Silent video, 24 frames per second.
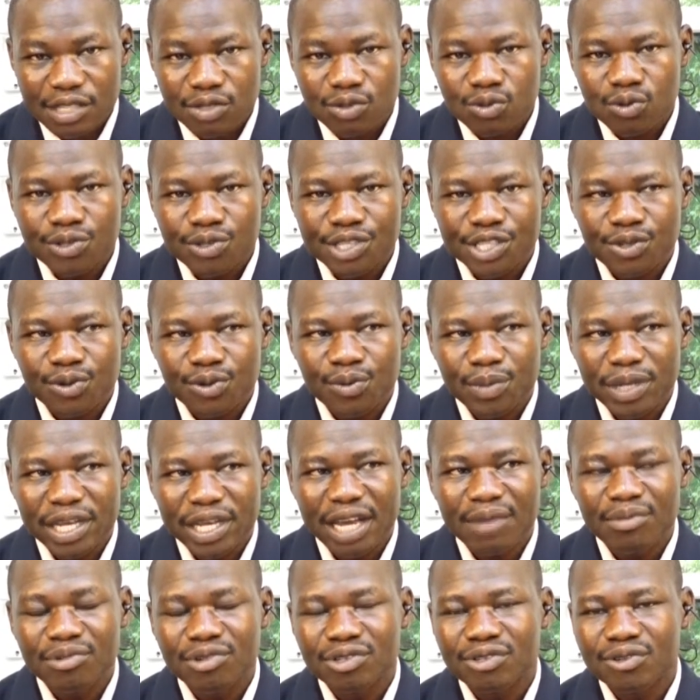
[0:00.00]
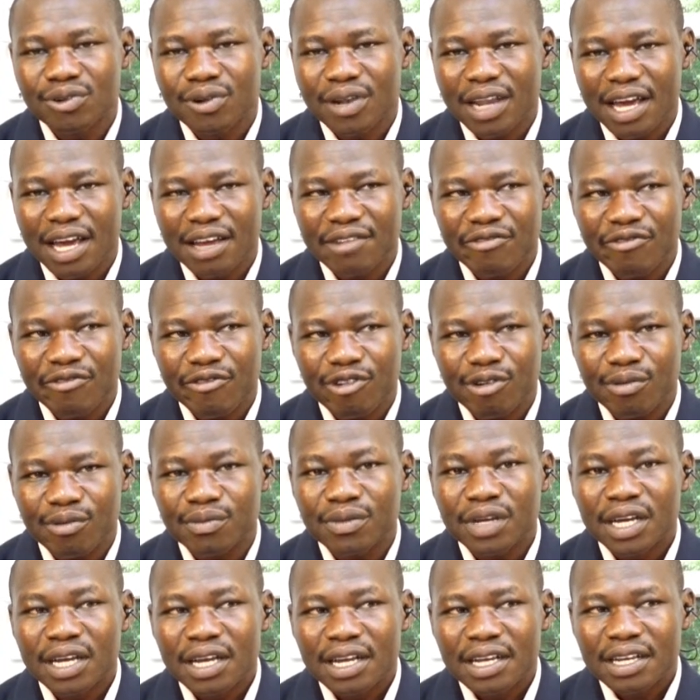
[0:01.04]
schools should be able to learn
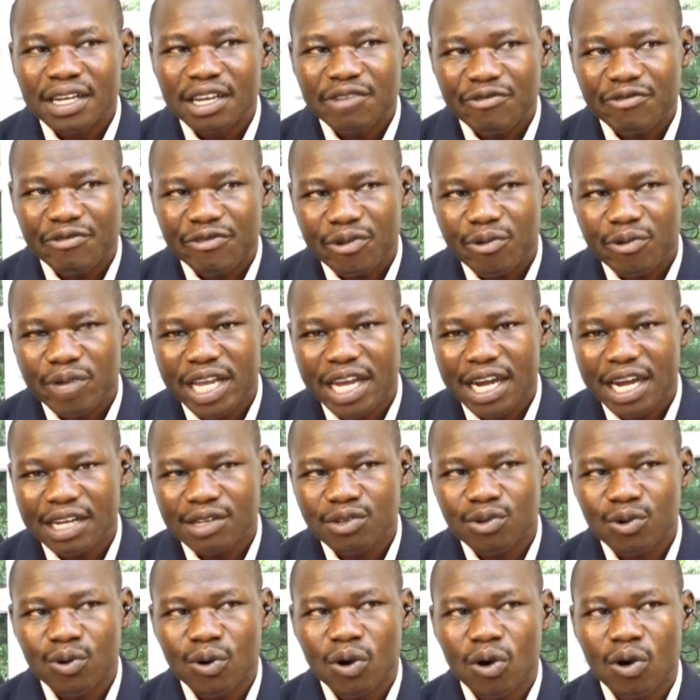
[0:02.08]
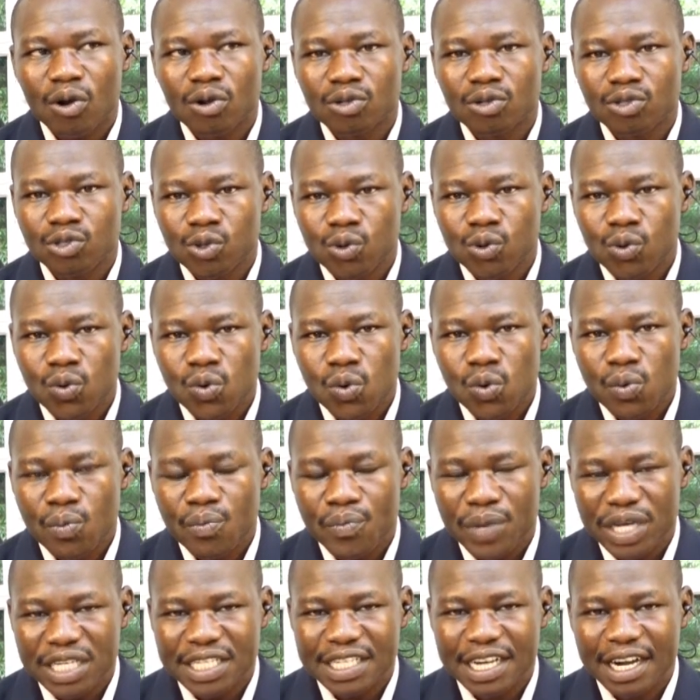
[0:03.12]
from if we are to all do
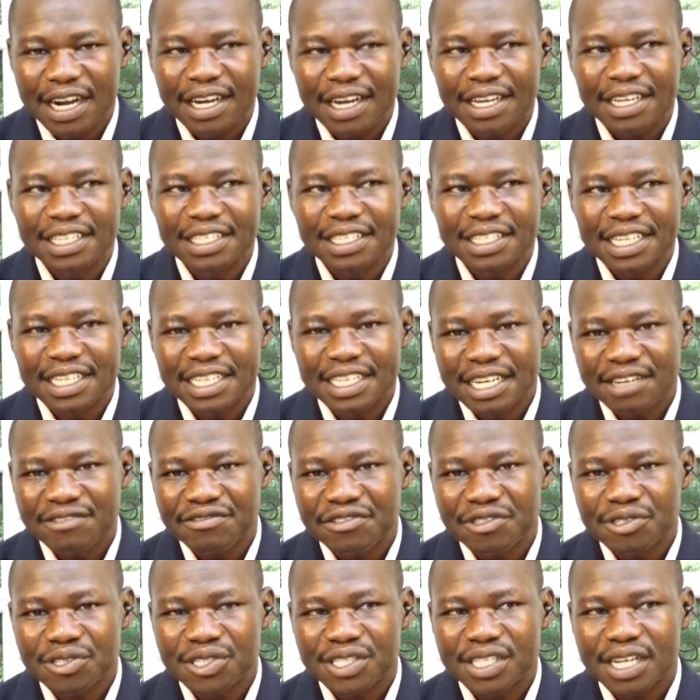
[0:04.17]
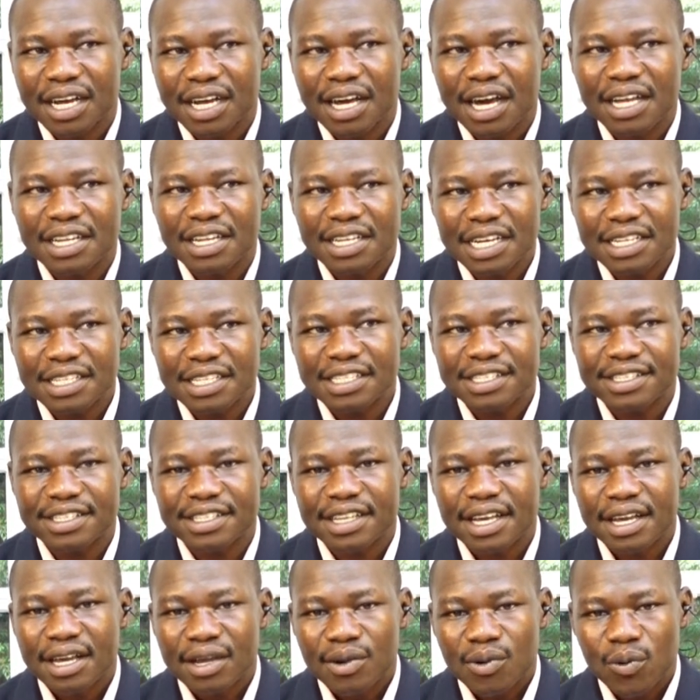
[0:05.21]
better in the near future. And that
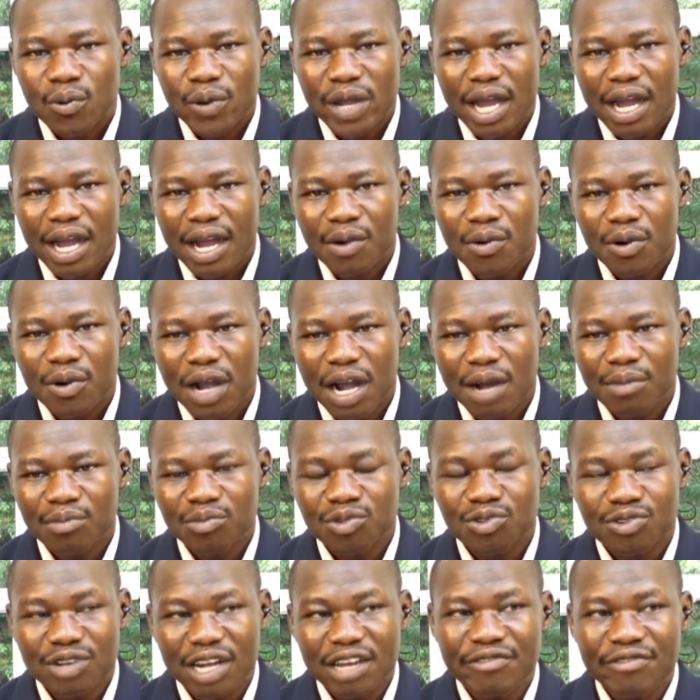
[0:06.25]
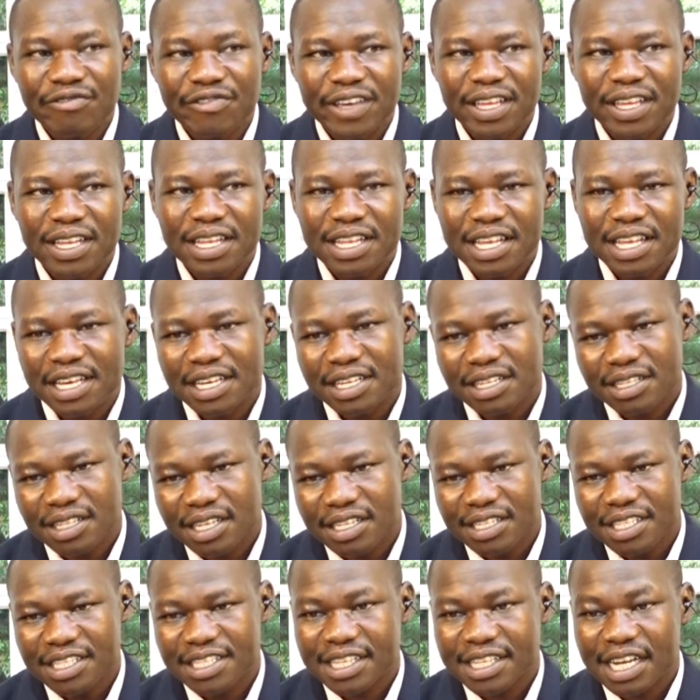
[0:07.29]
is where I'm driving
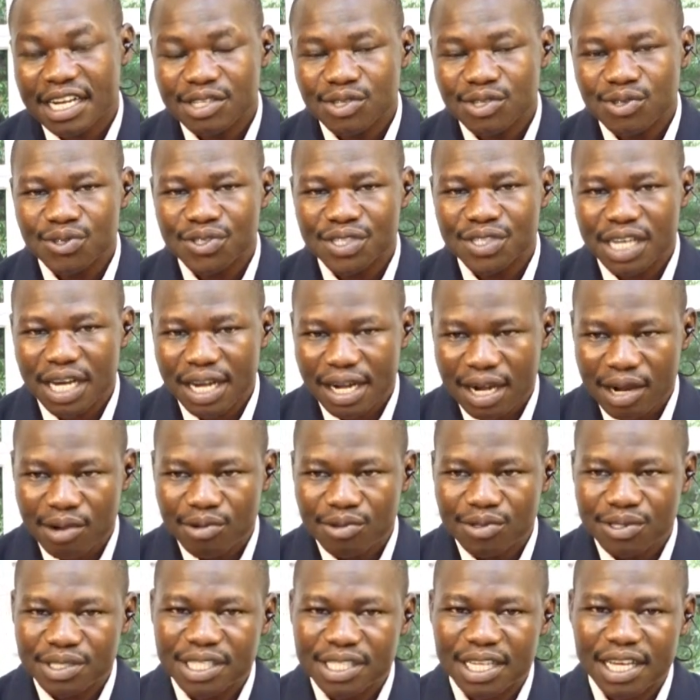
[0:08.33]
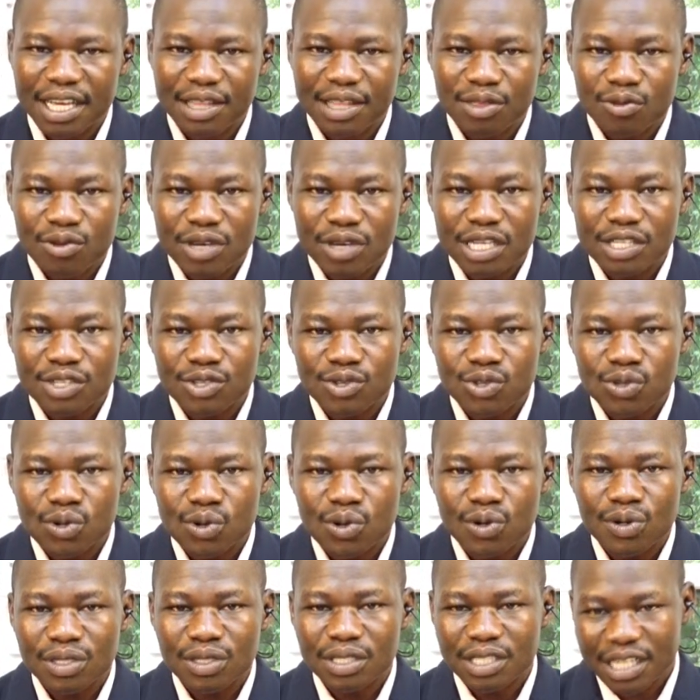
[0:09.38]
the discussions around
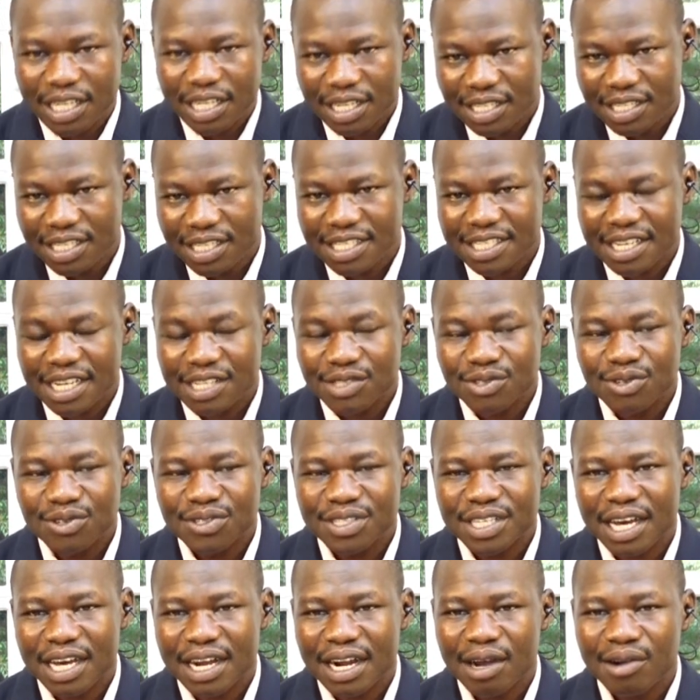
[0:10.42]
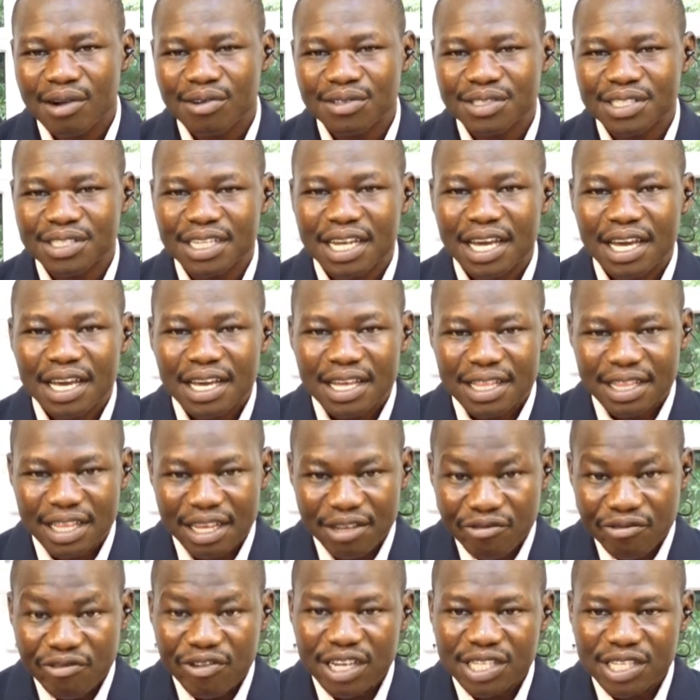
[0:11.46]
education, the discussions around
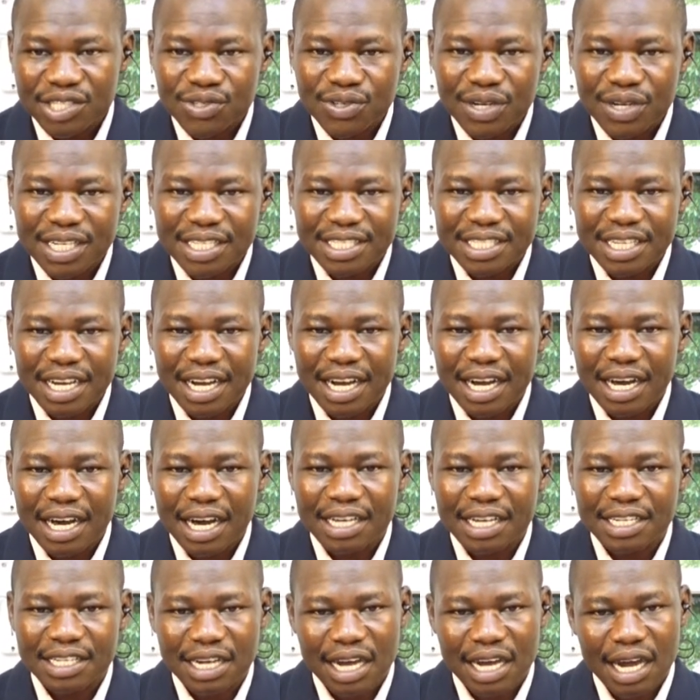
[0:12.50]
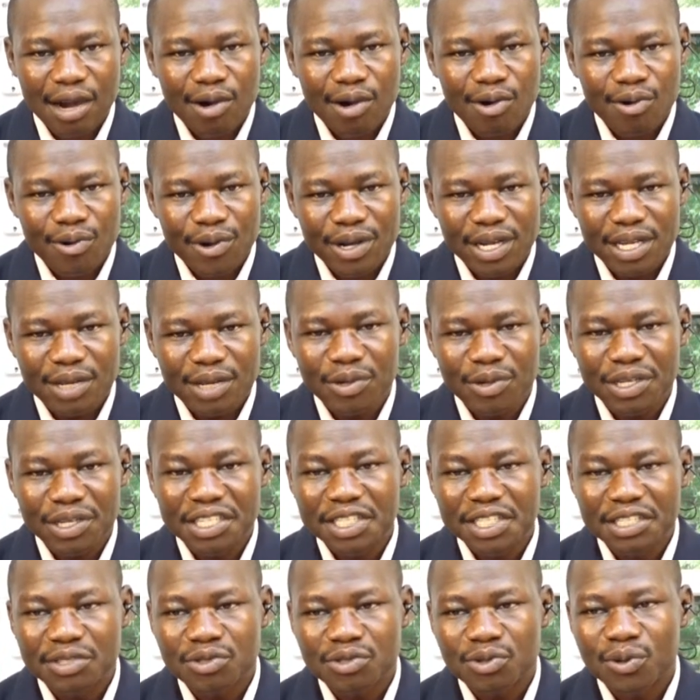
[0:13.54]
the infrastructure, and how really we
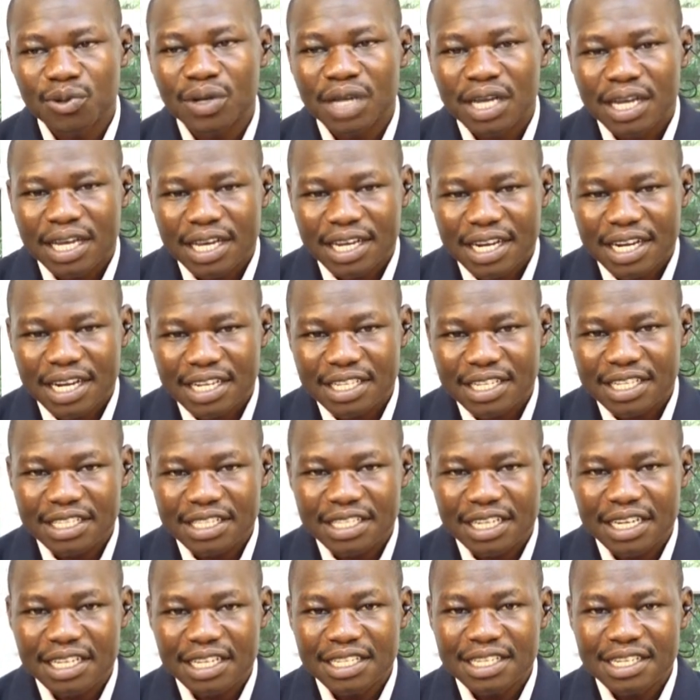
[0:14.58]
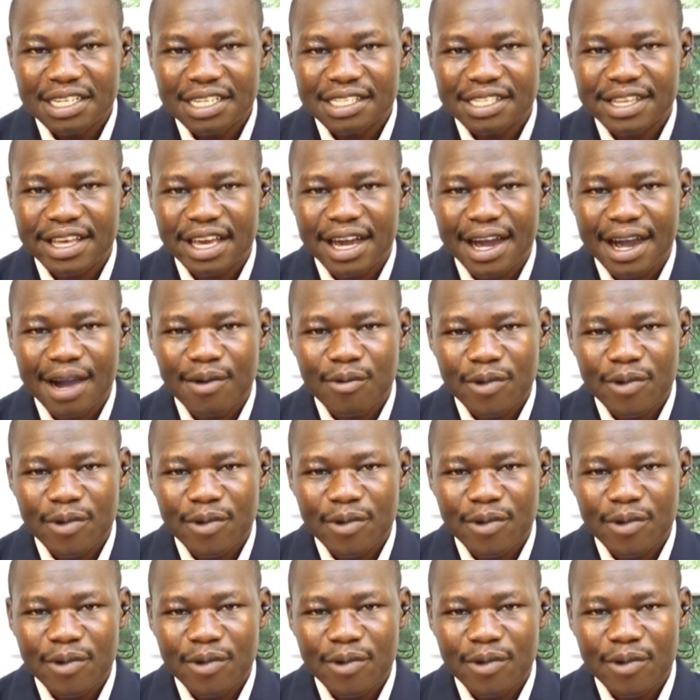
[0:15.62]
need to eradicate illiteracy.